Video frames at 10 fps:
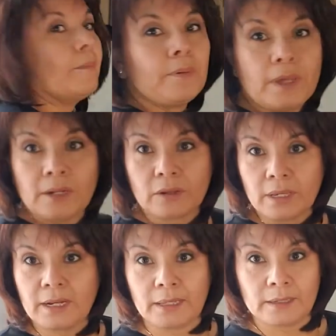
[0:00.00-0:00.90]
plan on
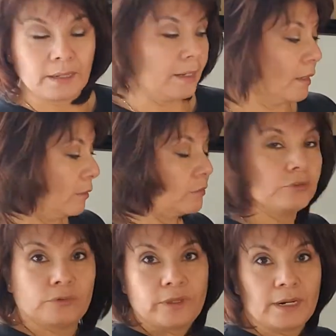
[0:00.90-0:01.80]
getting a clicker
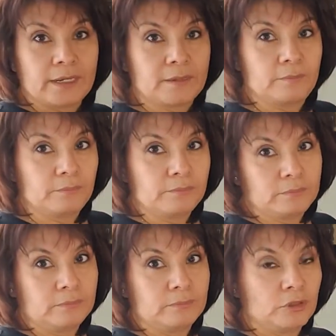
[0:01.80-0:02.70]
so that I can
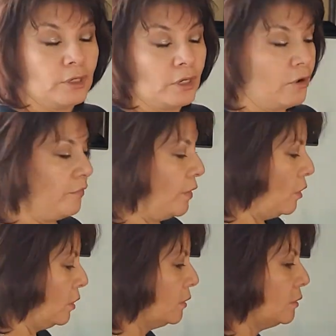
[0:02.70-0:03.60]
turn it off and
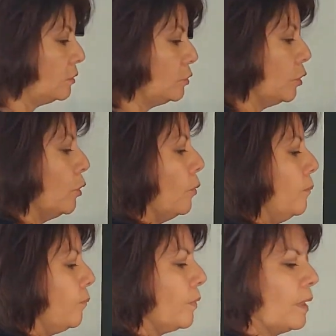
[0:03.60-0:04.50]
on. So
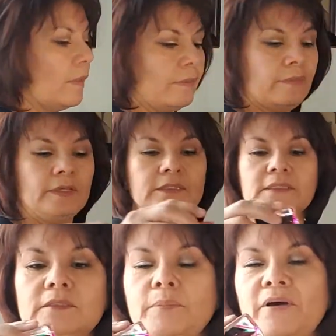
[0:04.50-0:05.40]
this
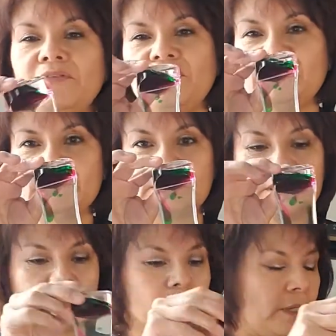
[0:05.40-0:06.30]
about
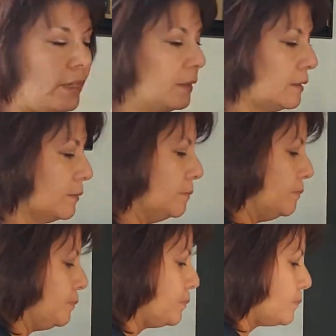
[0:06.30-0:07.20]
56 minutes.
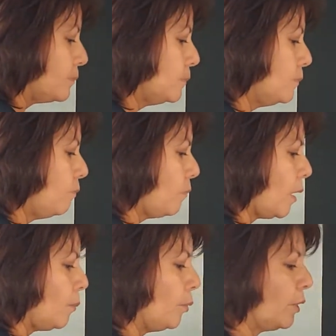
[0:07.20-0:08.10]

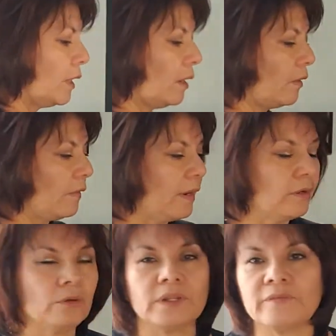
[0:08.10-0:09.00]
Put it on there.
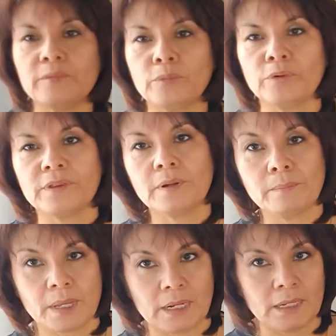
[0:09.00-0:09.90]
Don't leave it more than a
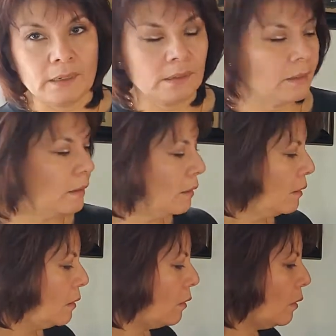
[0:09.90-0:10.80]
minute.
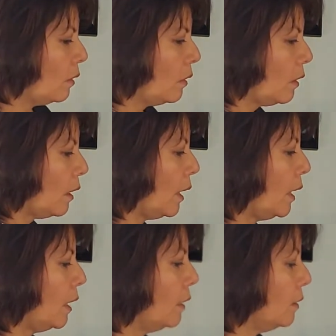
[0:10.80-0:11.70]

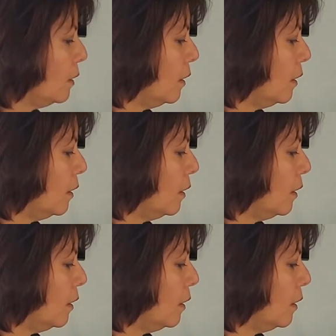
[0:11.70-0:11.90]
And